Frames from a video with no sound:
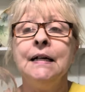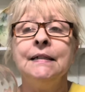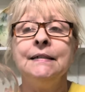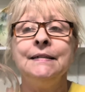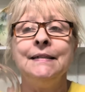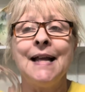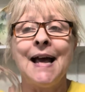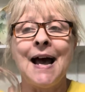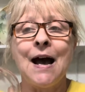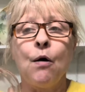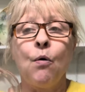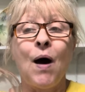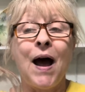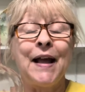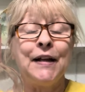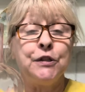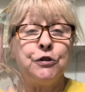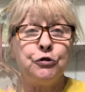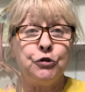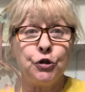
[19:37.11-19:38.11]
Now,
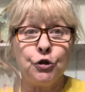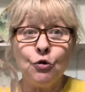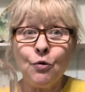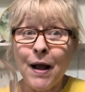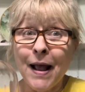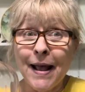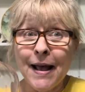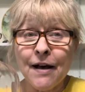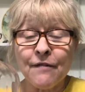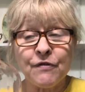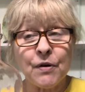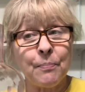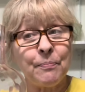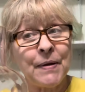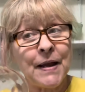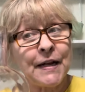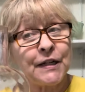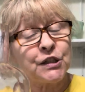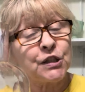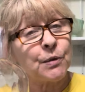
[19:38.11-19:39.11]
I do have a
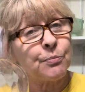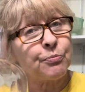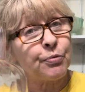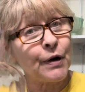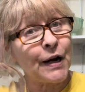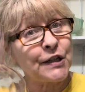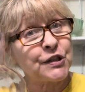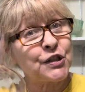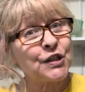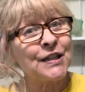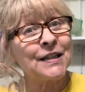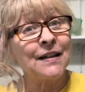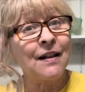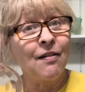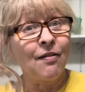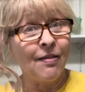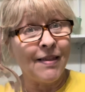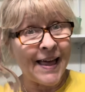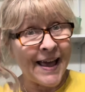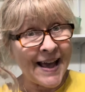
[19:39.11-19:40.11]
Pink Depression
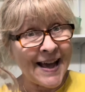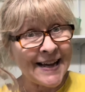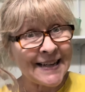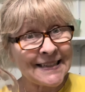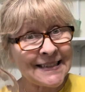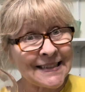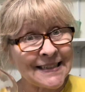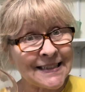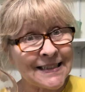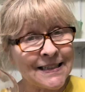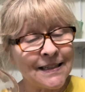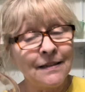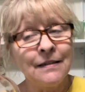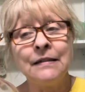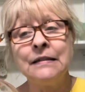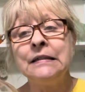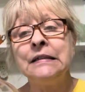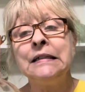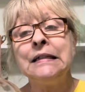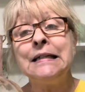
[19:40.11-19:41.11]
glass
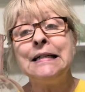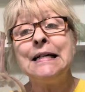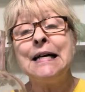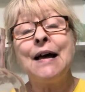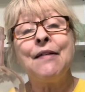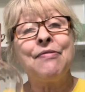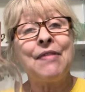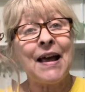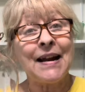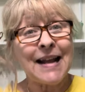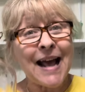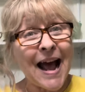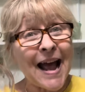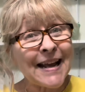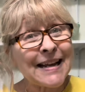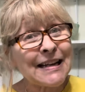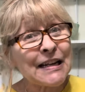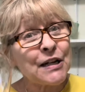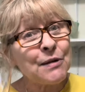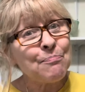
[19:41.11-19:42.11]
that I
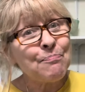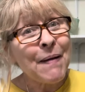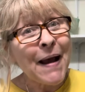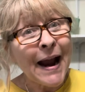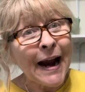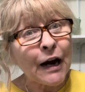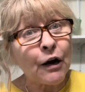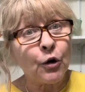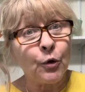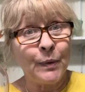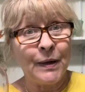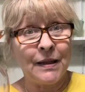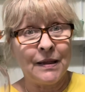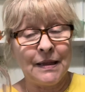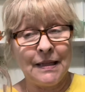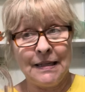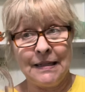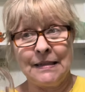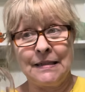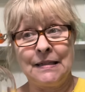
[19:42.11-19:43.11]
can pair with
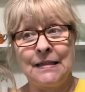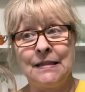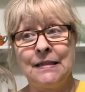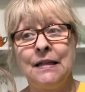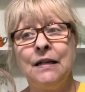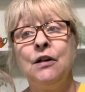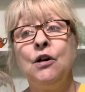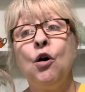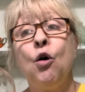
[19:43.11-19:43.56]
this.